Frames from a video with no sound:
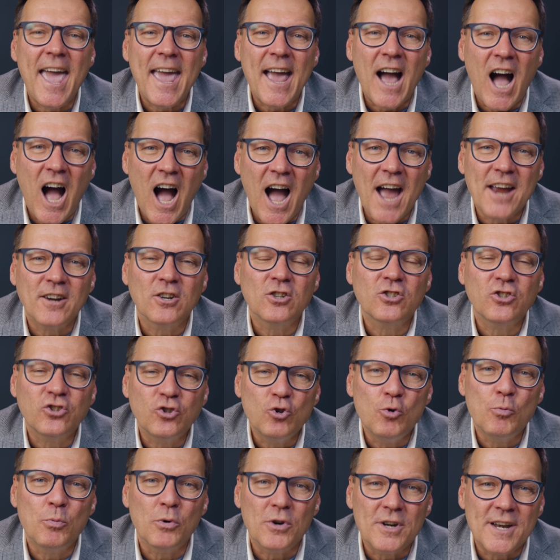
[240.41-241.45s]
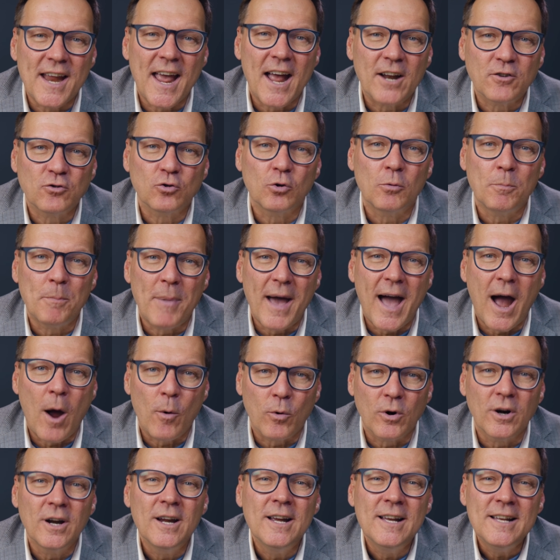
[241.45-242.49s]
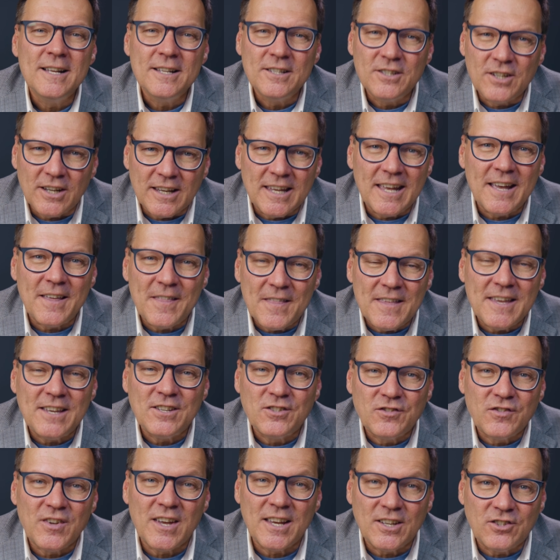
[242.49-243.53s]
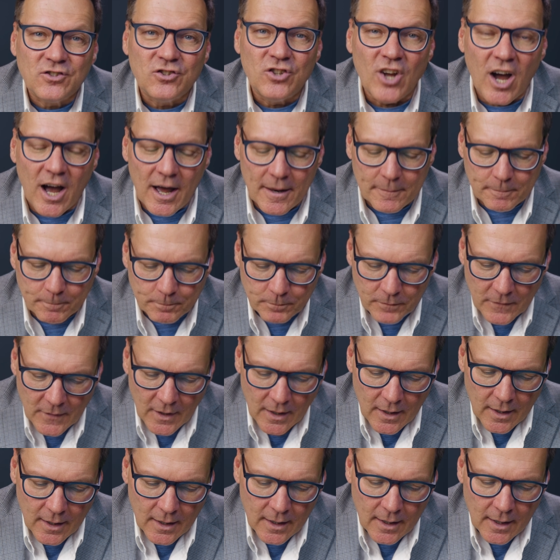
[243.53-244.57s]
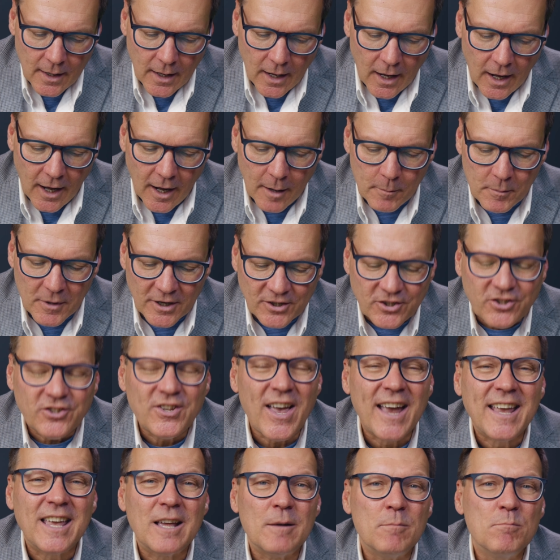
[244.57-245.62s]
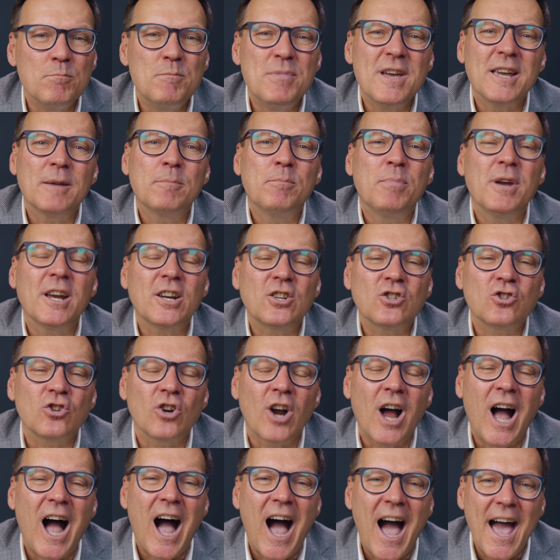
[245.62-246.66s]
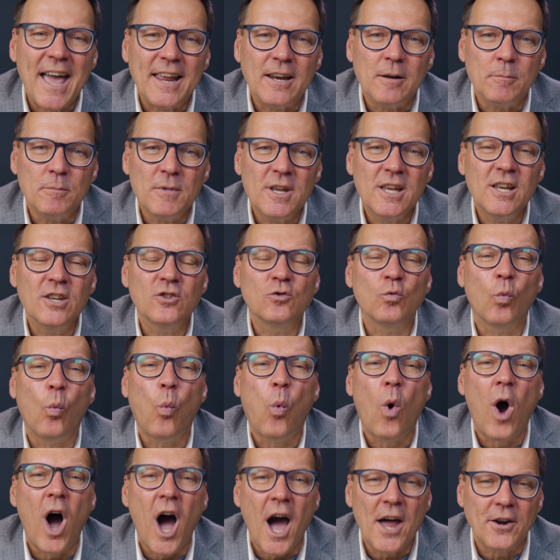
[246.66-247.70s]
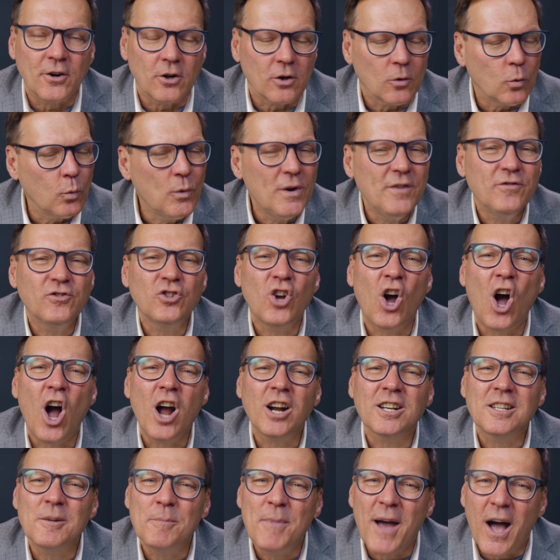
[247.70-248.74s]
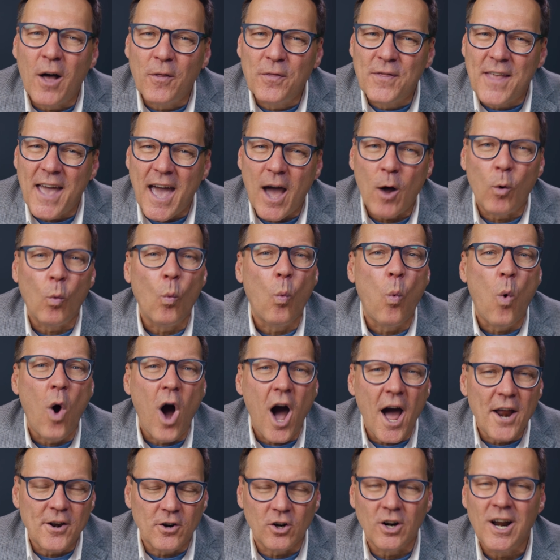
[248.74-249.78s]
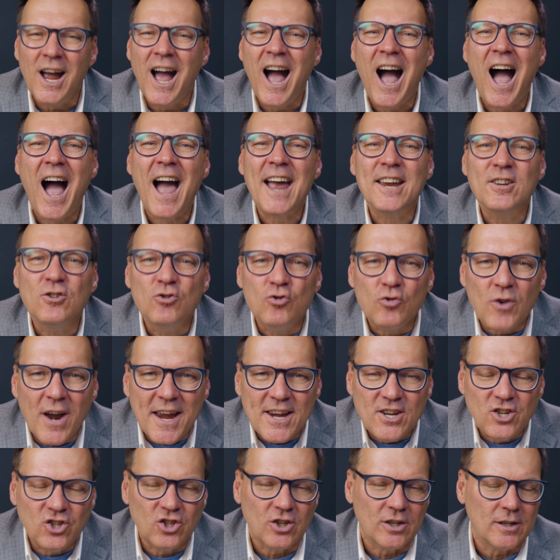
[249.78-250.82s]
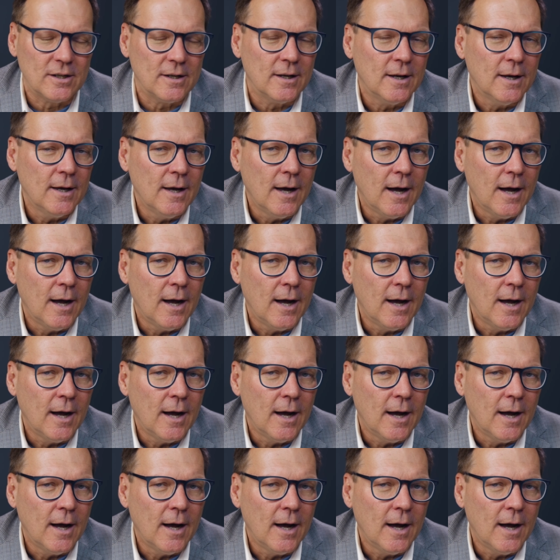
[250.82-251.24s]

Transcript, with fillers: a higher supernatural power to get these things done. Um, a second big picture item is water. We've talked about that water, hydration,